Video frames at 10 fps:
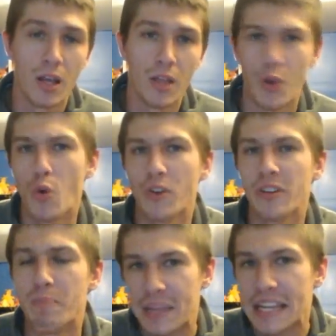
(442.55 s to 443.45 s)
there
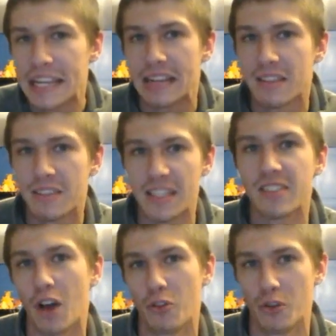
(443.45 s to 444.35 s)
wouldn't be these
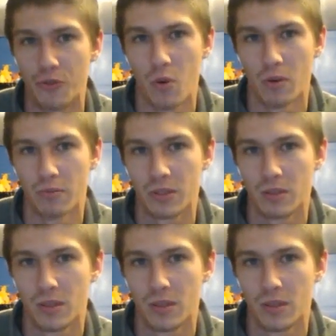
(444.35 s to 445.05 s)
other forms.